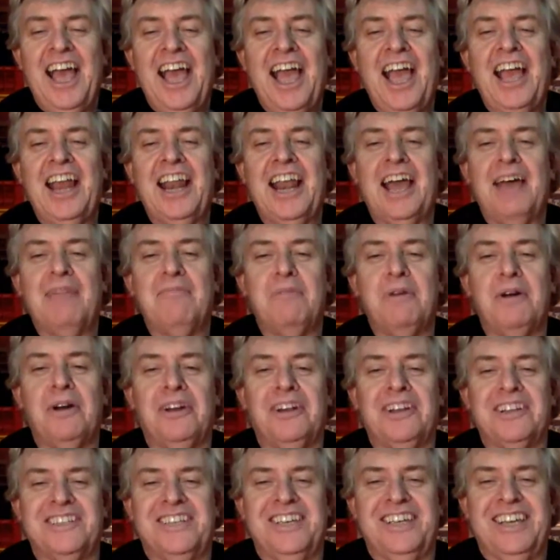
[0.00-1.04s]
in our
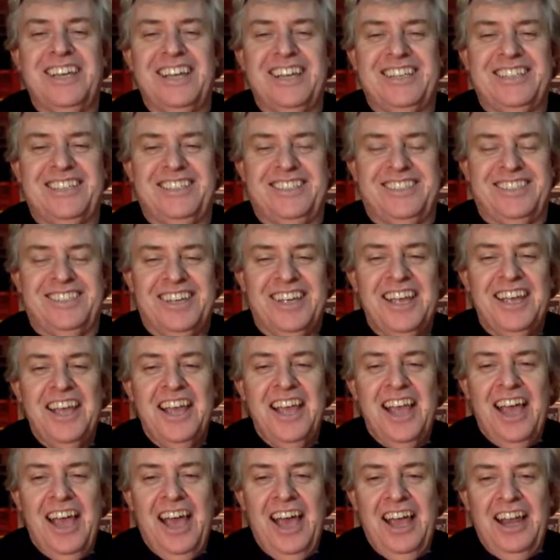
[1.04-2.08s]
politics.
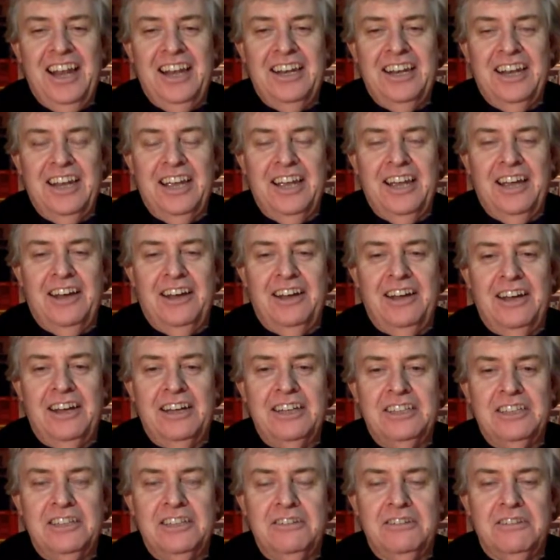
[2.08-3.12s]
And I
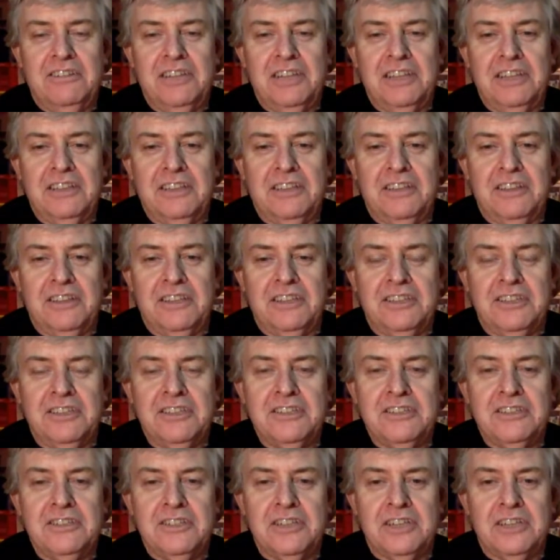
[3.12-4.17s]
do think that this
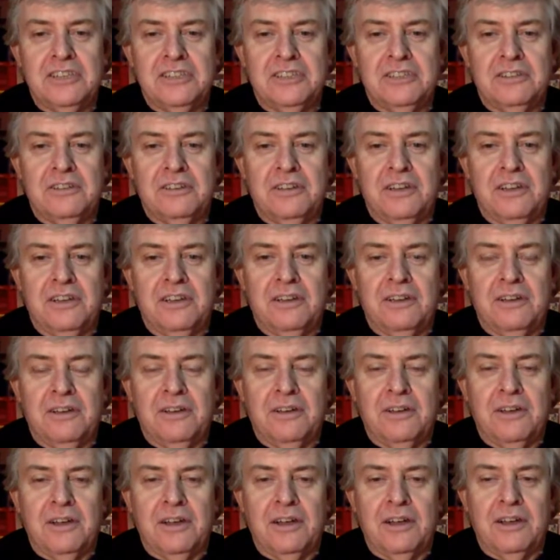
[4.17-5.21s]
isn't just
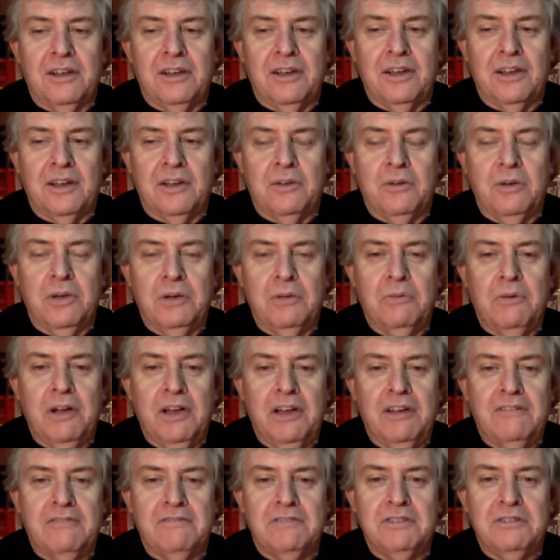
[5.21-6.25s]
a quick
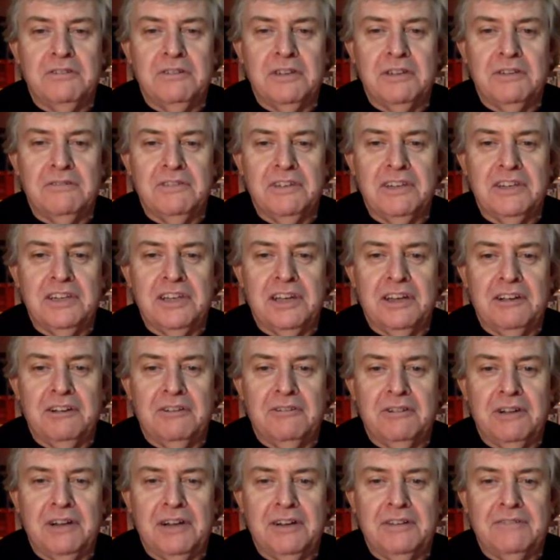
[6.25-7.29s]
way of doing a video
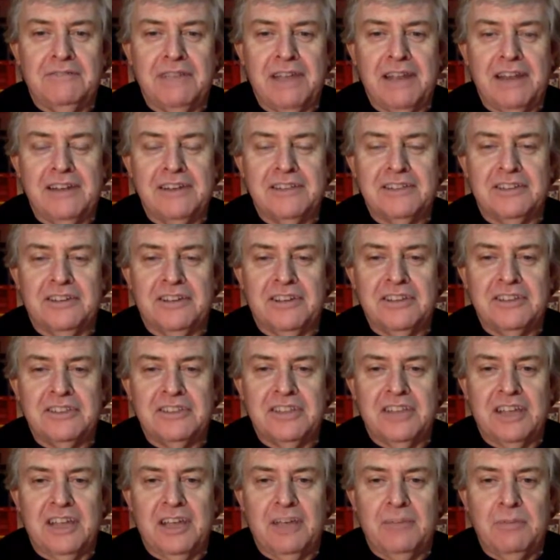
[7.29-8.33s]
around Valentine's
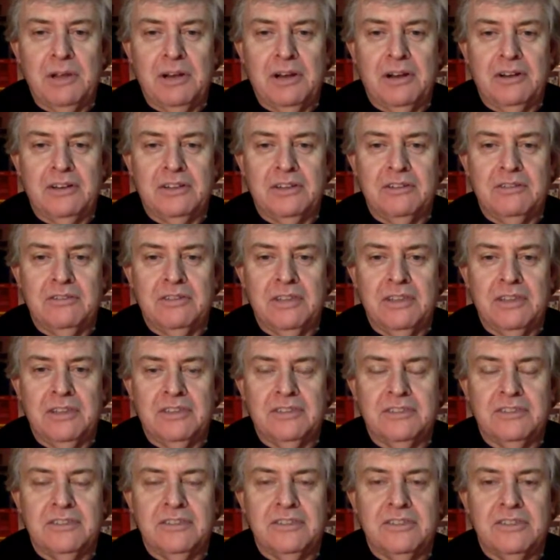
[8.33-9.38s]
Day. I mean, I do think
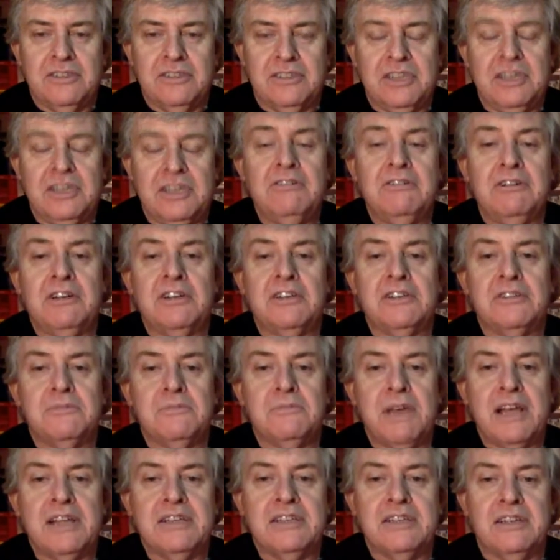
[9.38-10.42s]
this is a serious
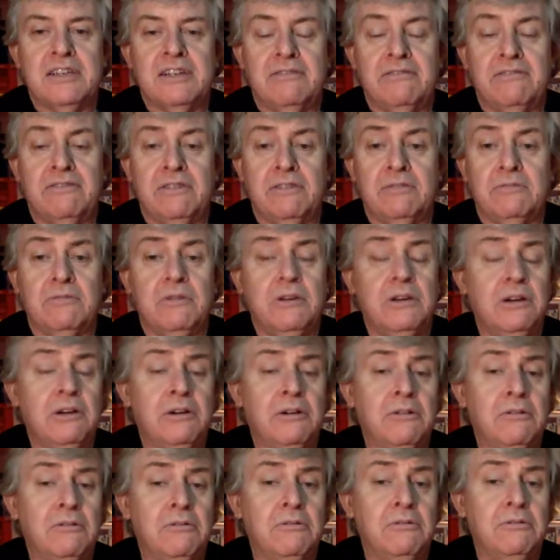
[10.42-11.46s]
matter for the
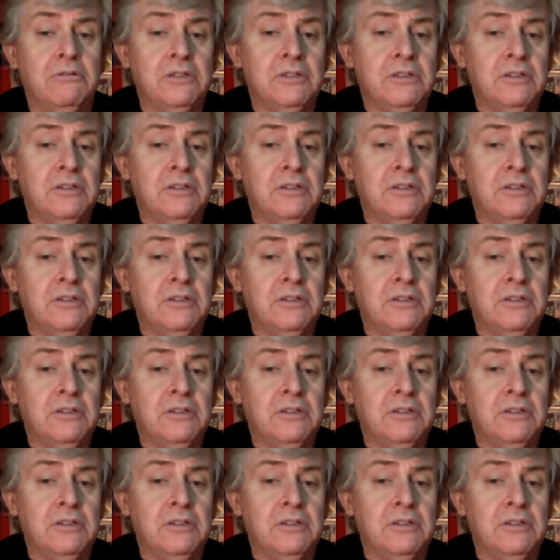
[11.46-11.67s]
world,